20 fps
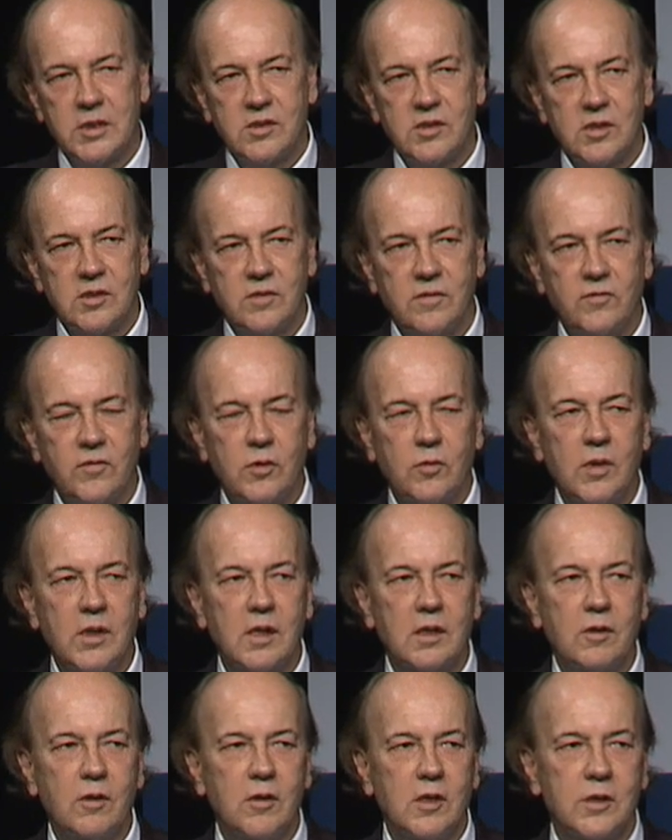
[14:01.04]
system for
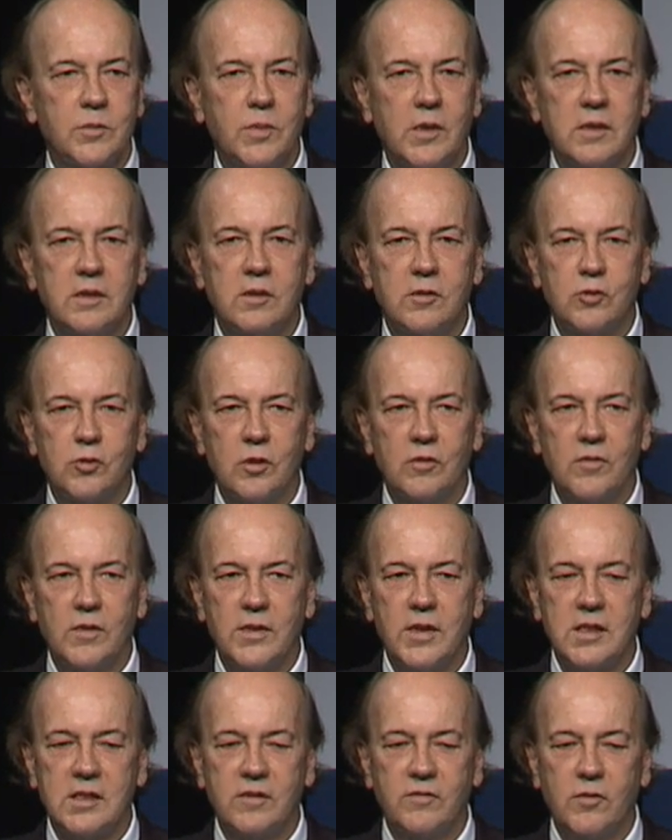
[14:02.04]
credit cards, but in the short run,
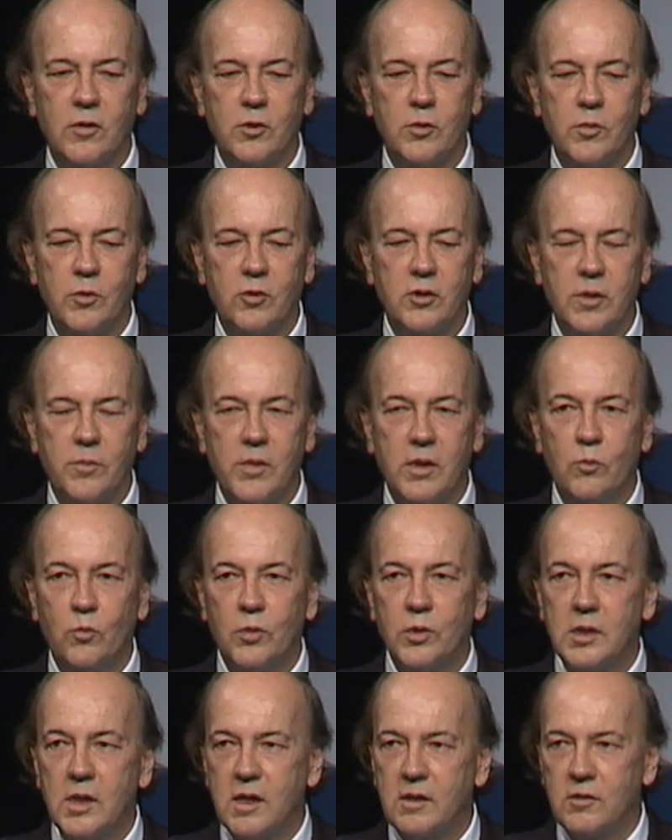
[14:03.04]
that's a vulnerability. But
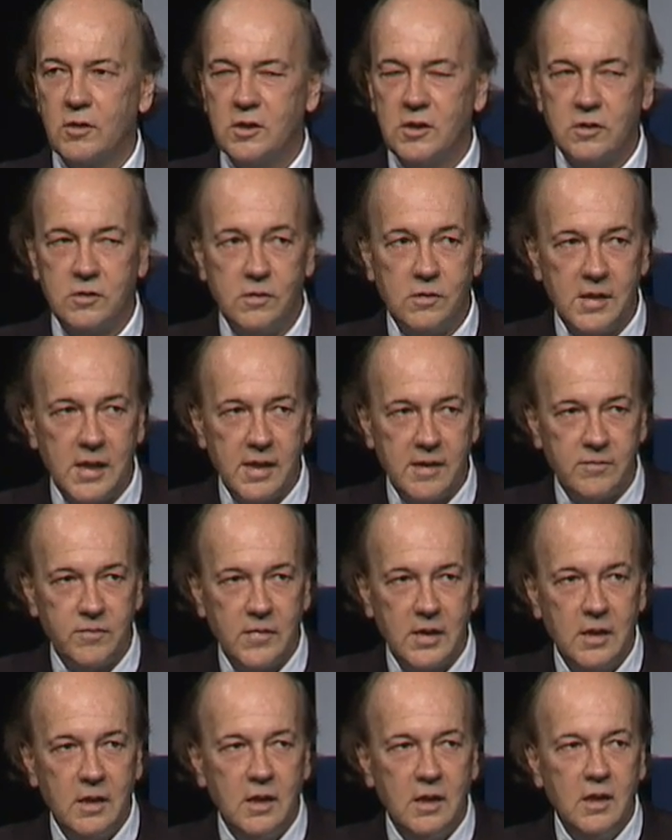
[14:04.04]
we're not going to do
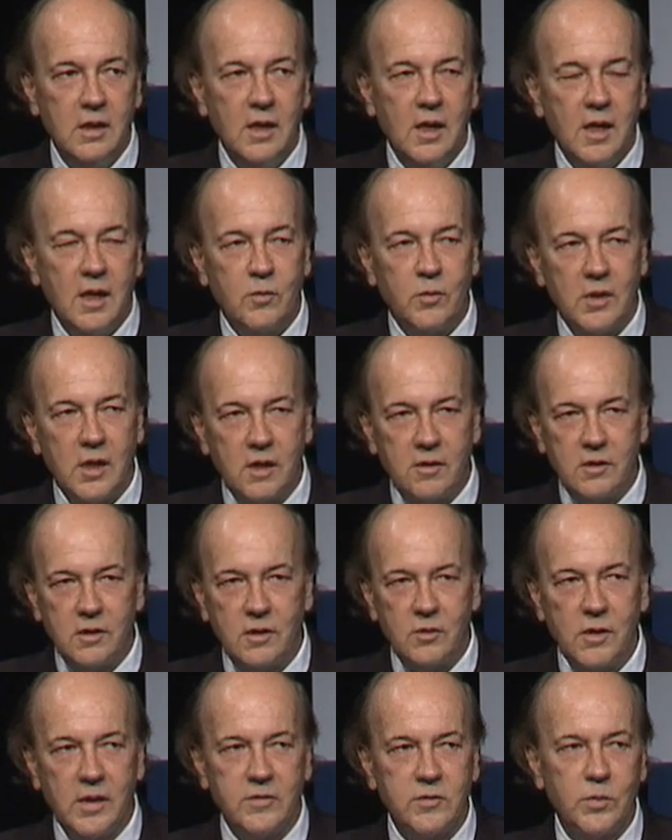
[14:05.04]
that, and we're not going
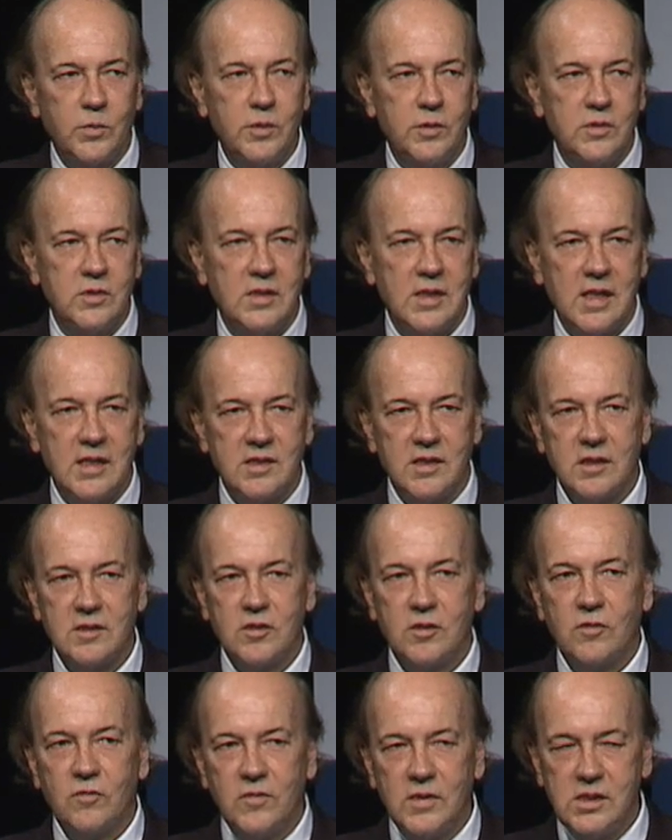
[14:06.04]
to go after Putin's
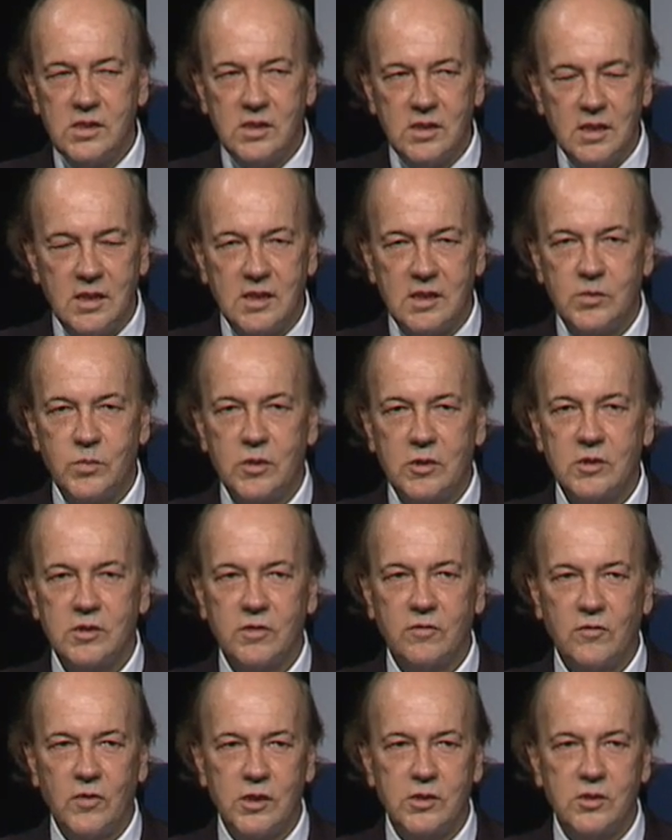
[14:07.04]
assets. And the reason is because
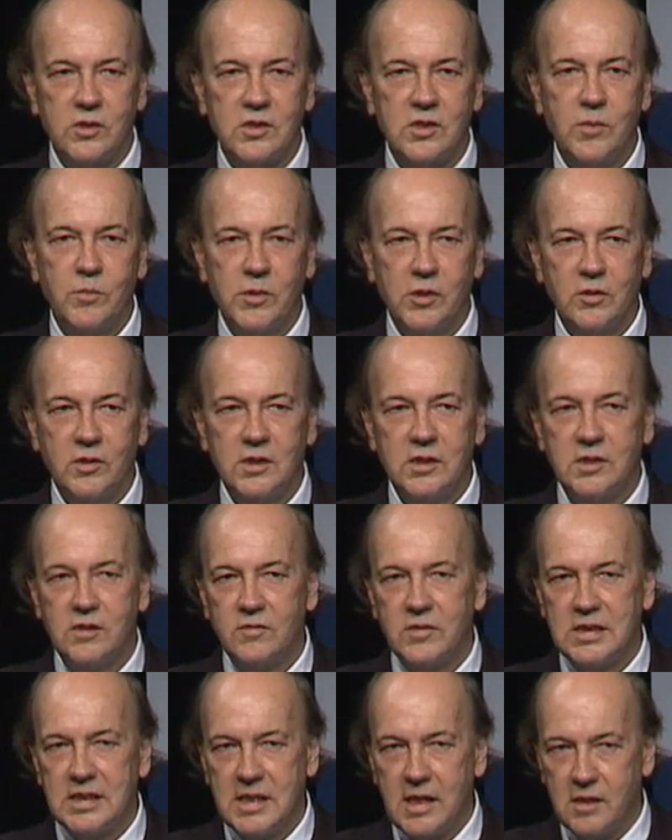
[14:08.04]
of Russia's ability to
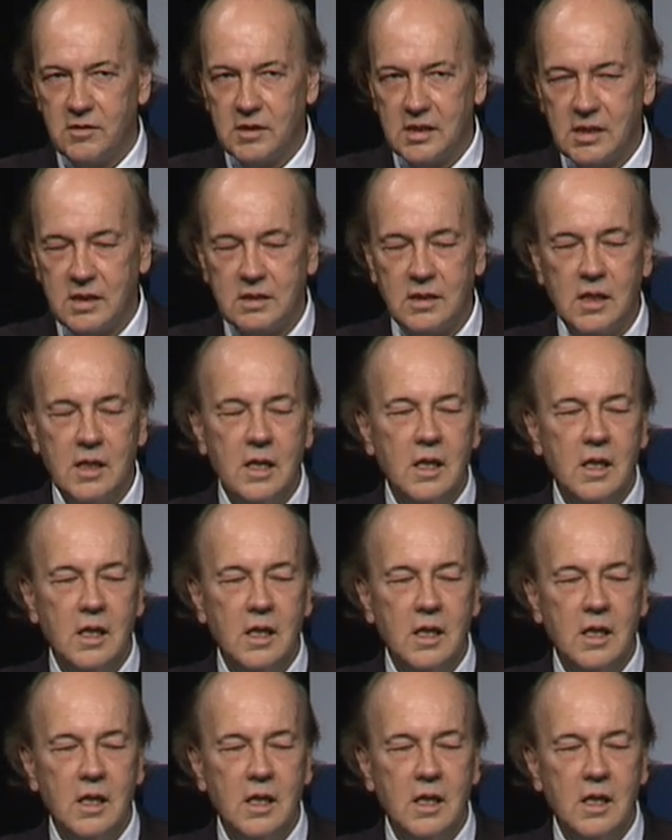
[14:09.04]
retaliate.